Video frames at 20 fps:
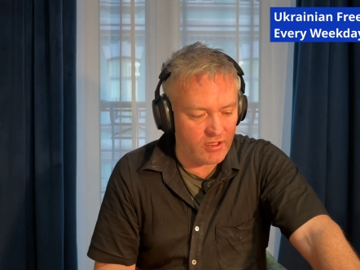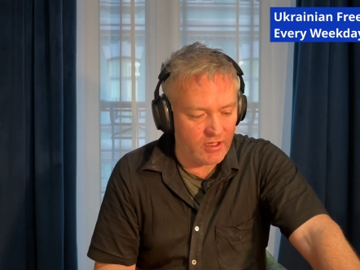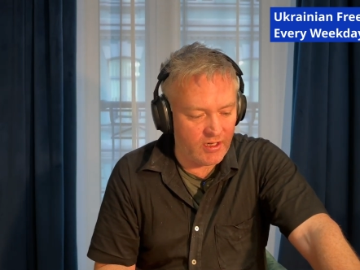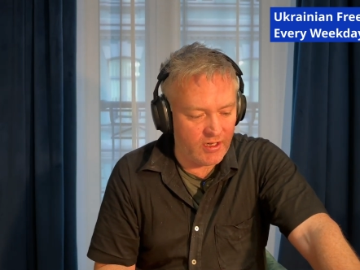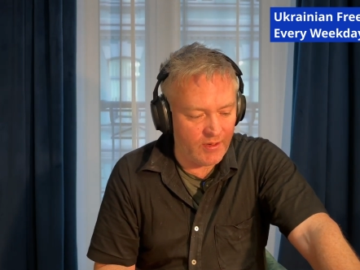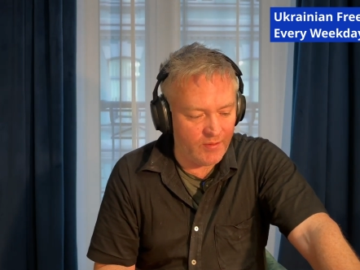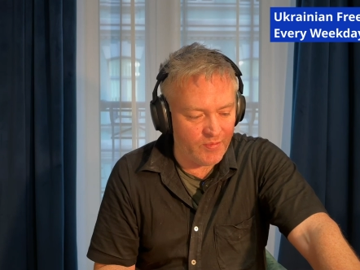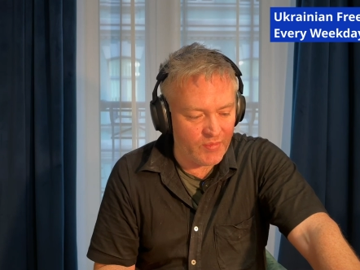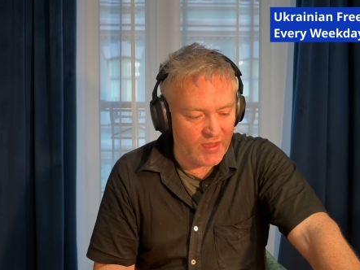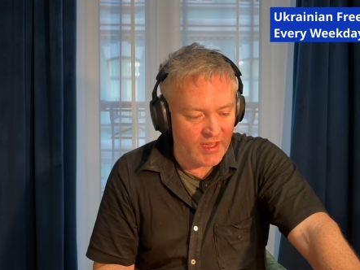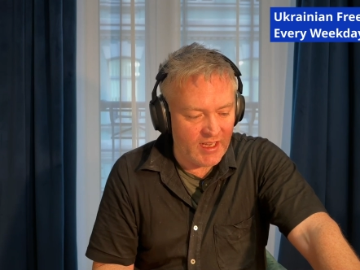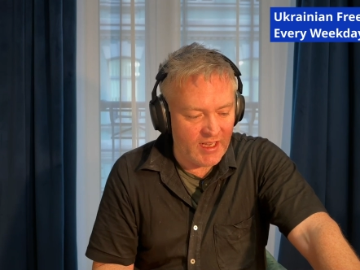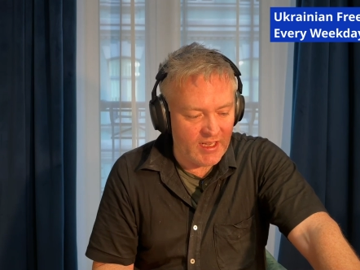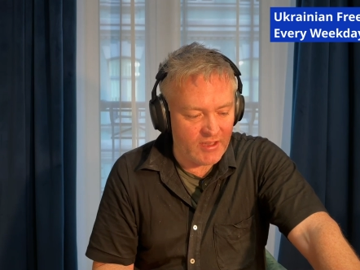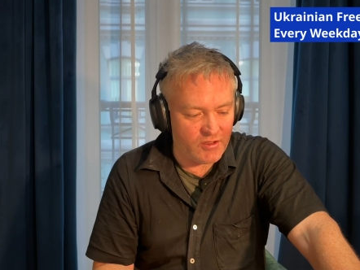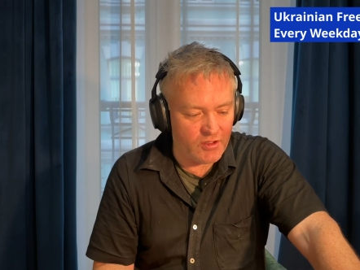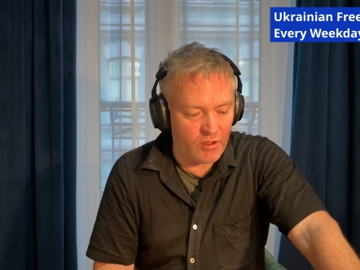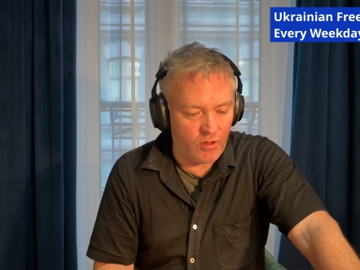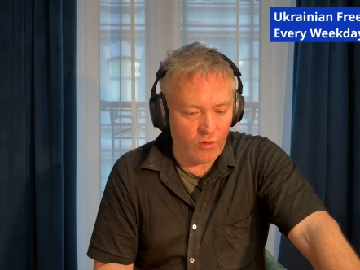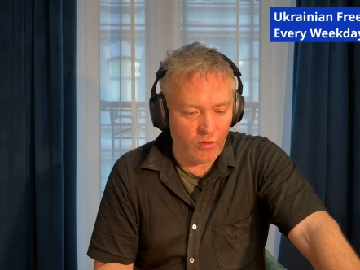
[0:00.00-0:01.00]
And
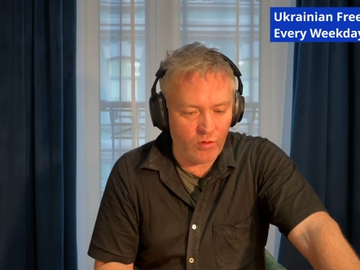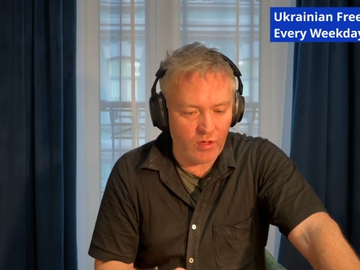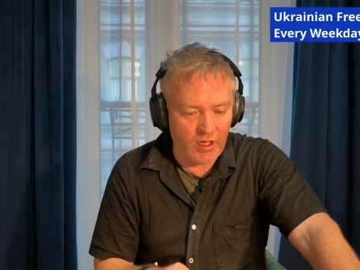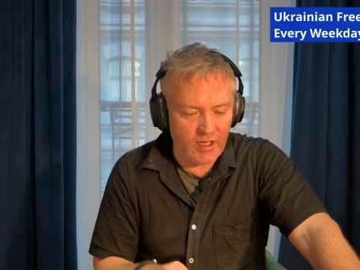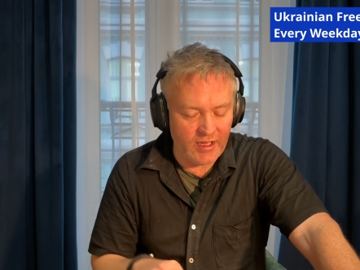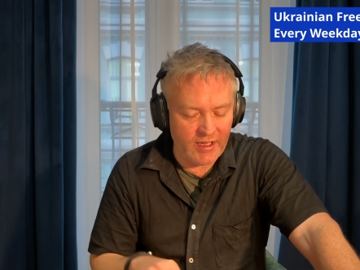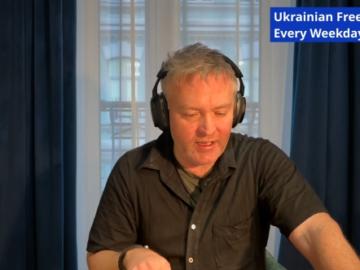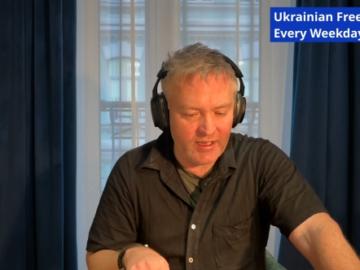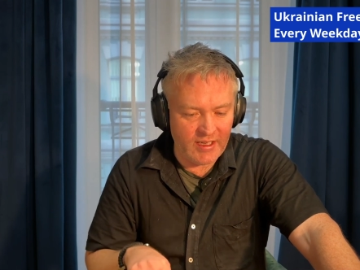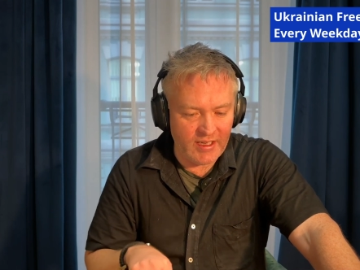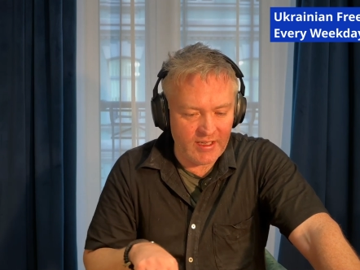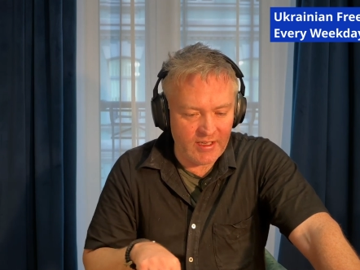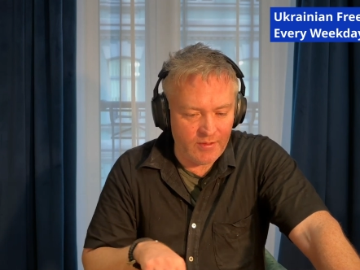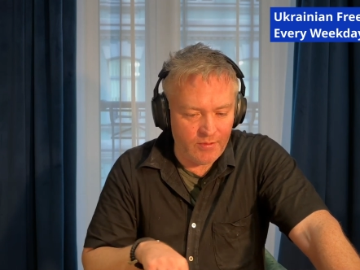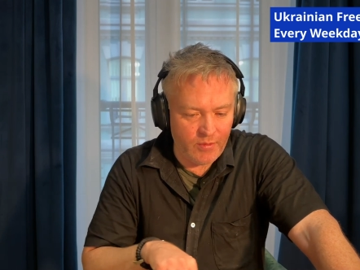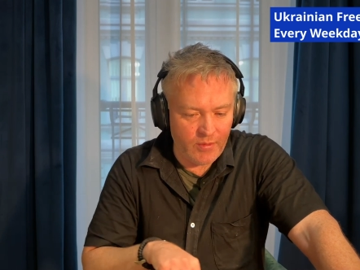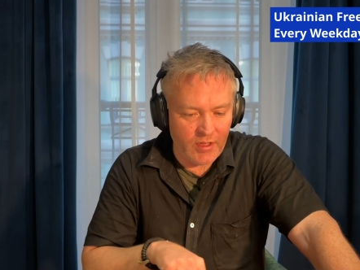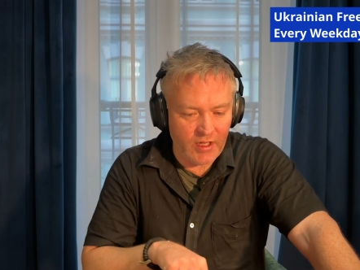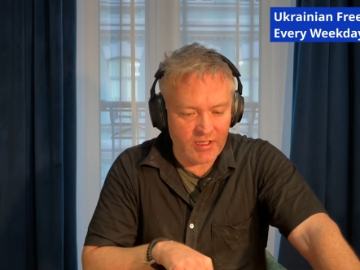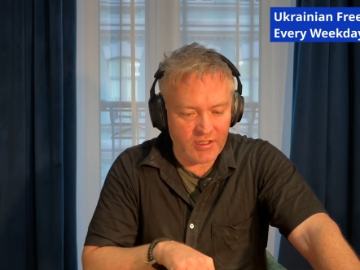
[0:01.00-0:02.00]
so
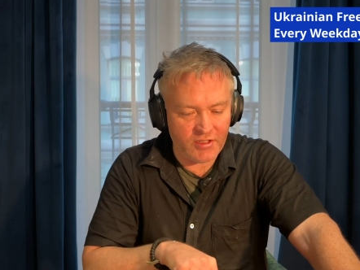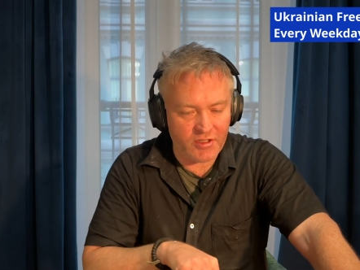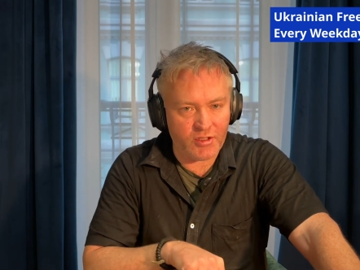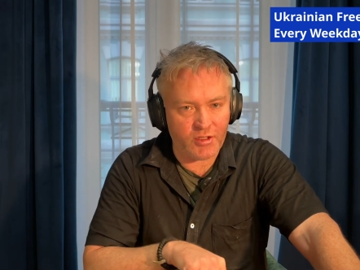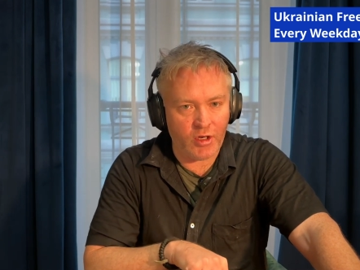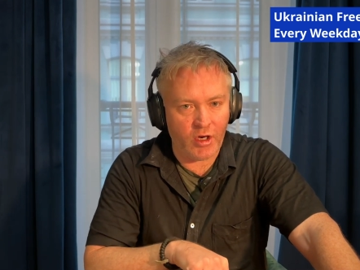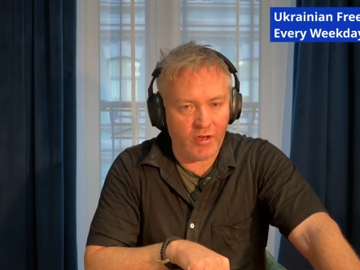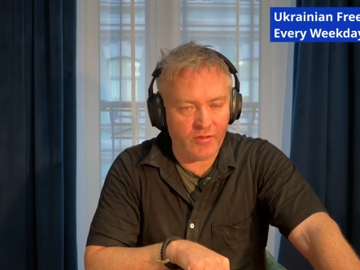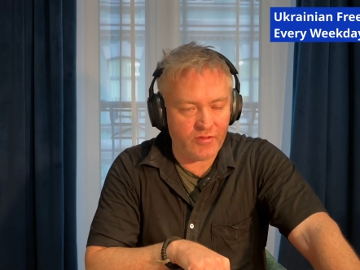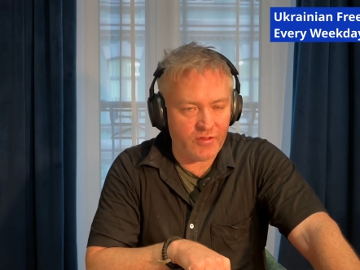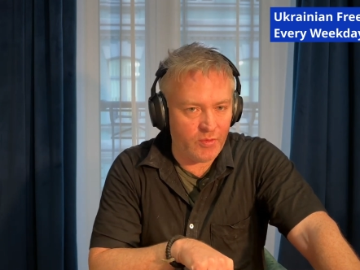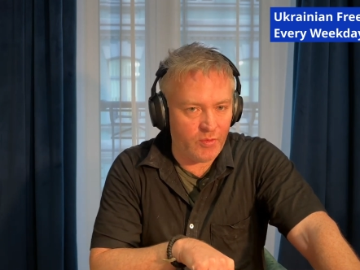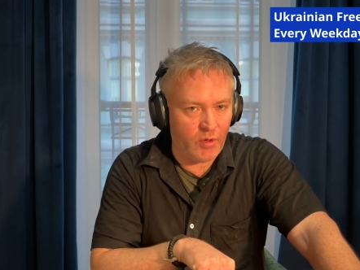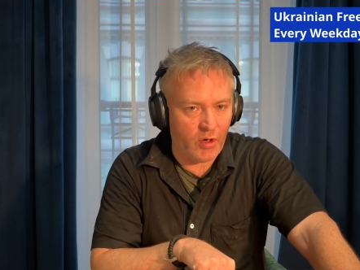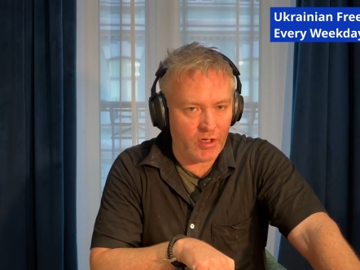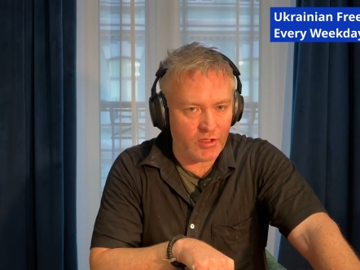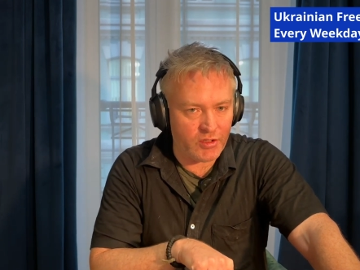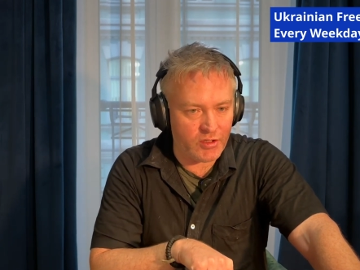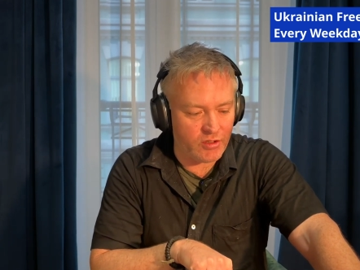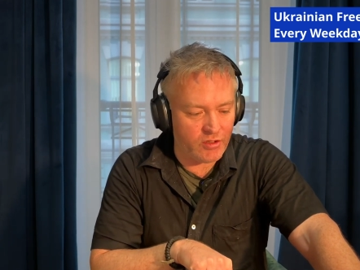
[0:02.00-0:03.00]
a soft
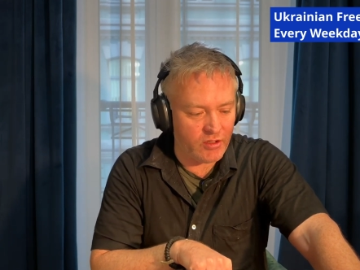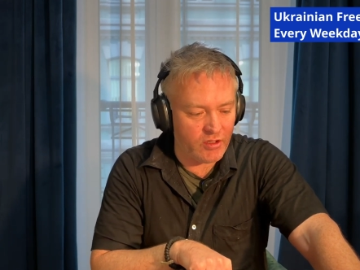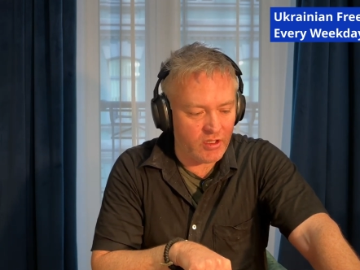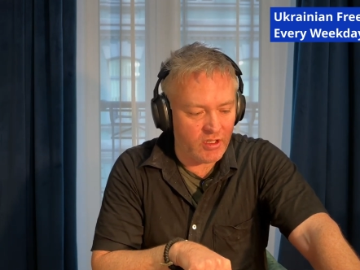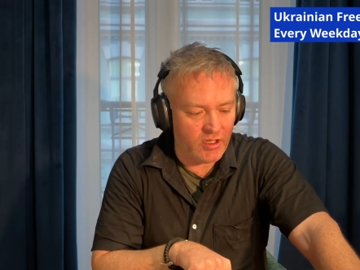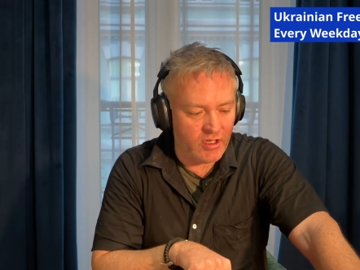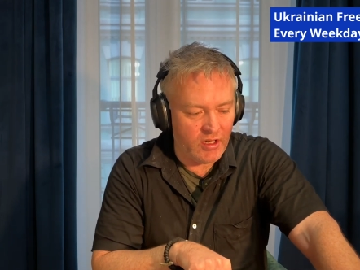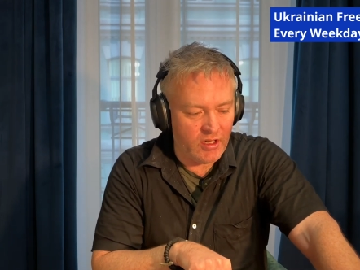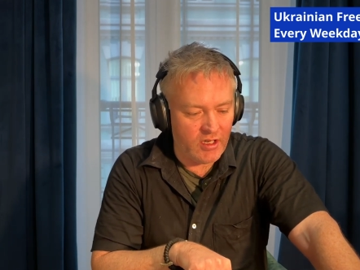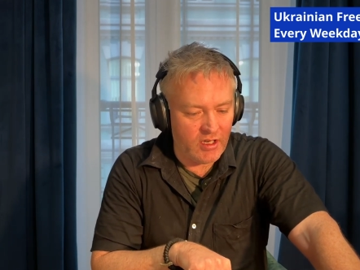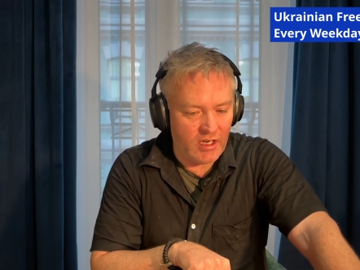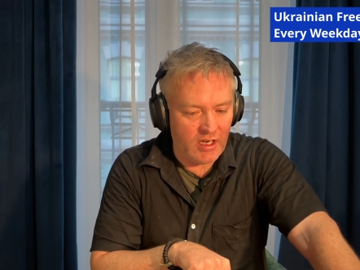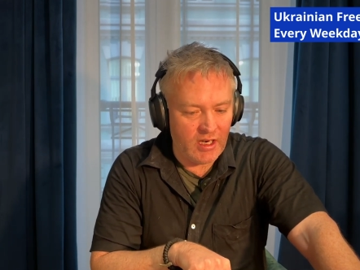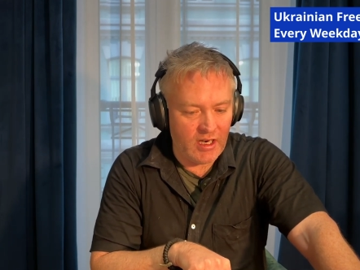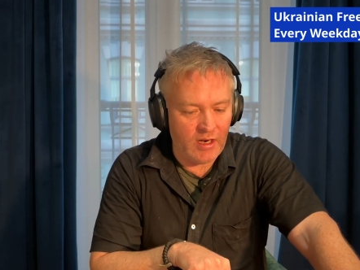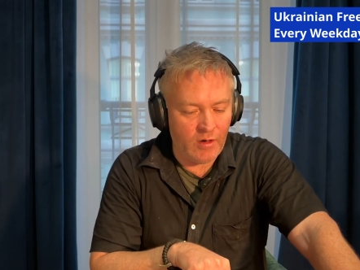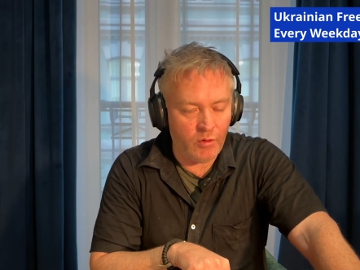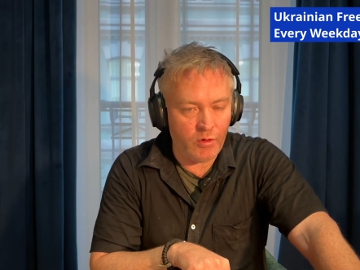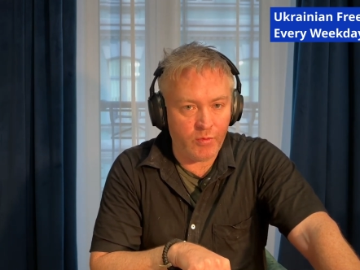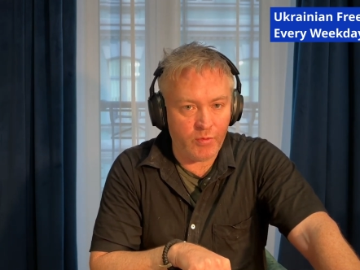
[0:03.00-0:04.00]
departure
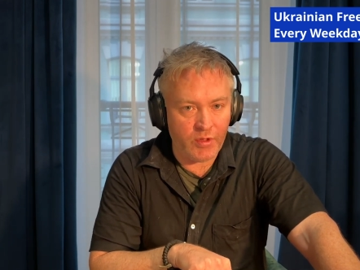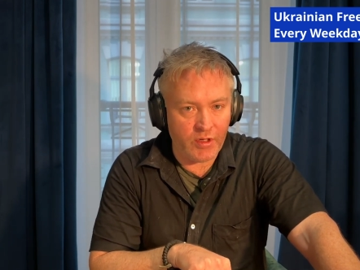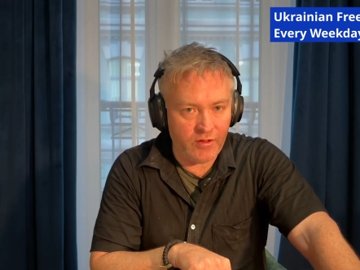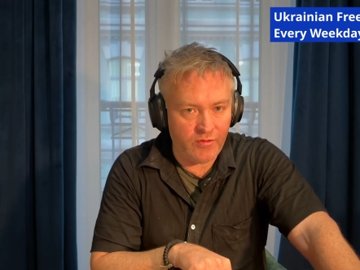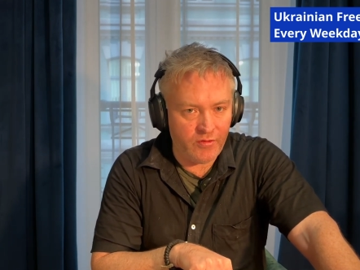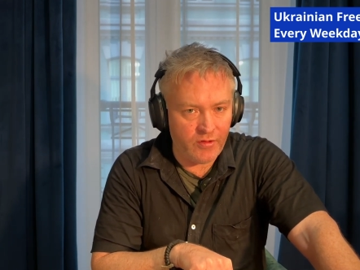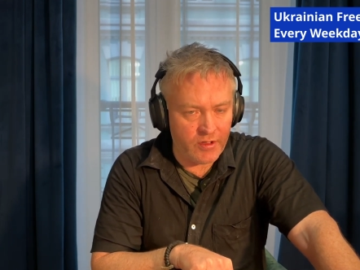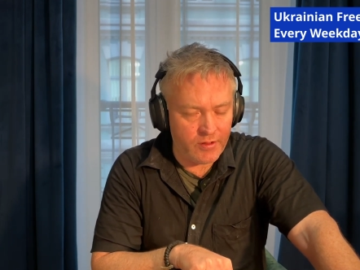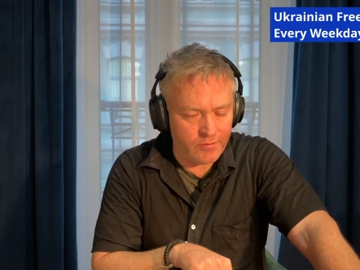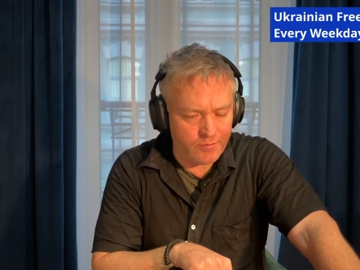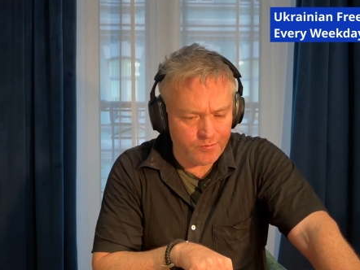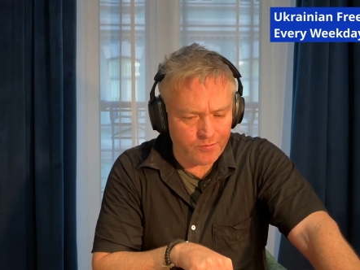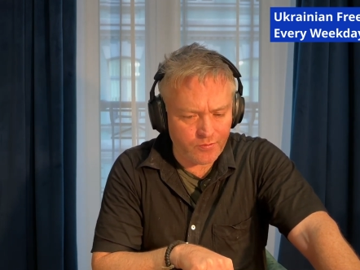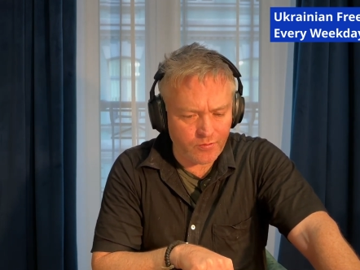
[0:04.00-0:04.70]
would benefit